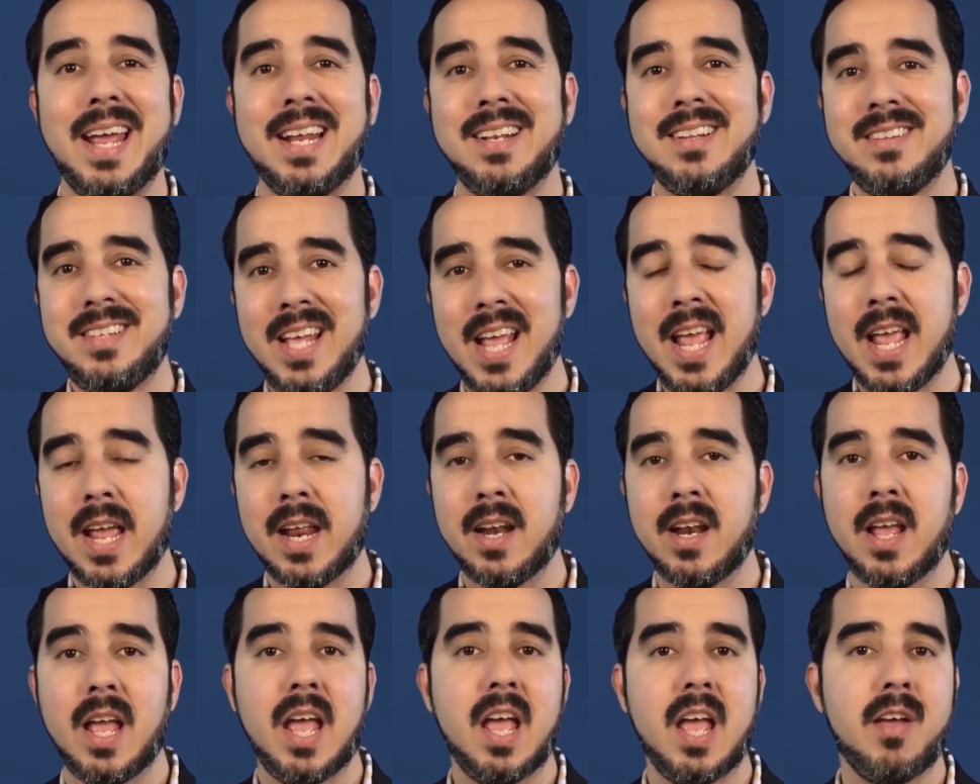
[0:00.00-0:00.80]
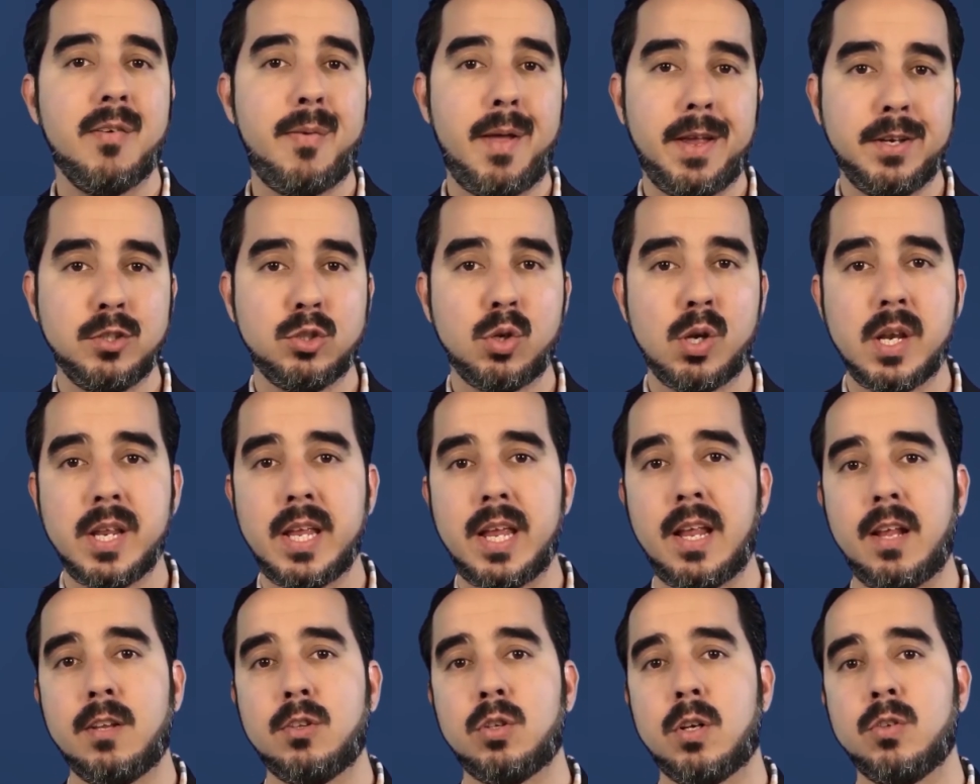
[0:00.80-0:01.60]
and then
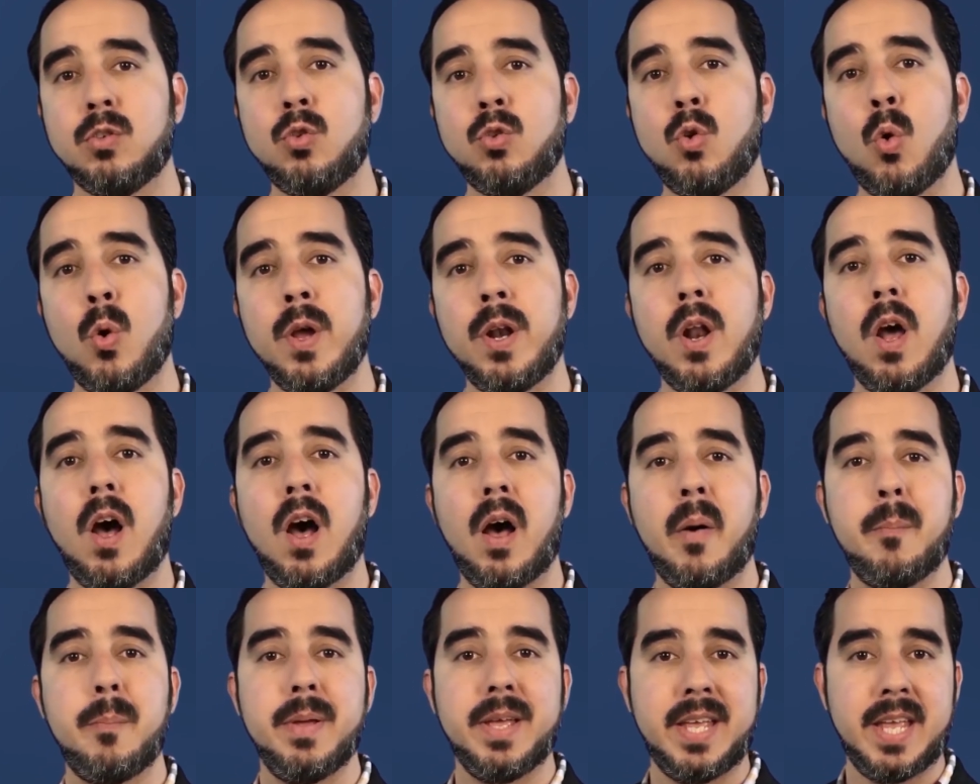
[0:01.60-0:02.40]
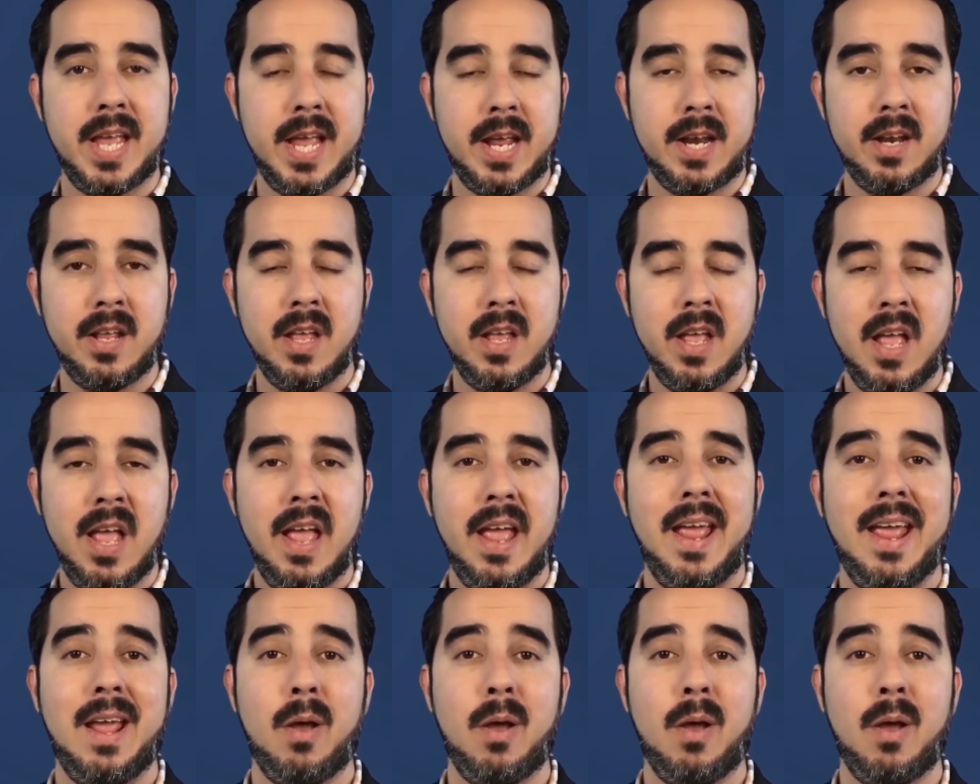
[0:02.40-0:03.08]
eventually it starts going up again.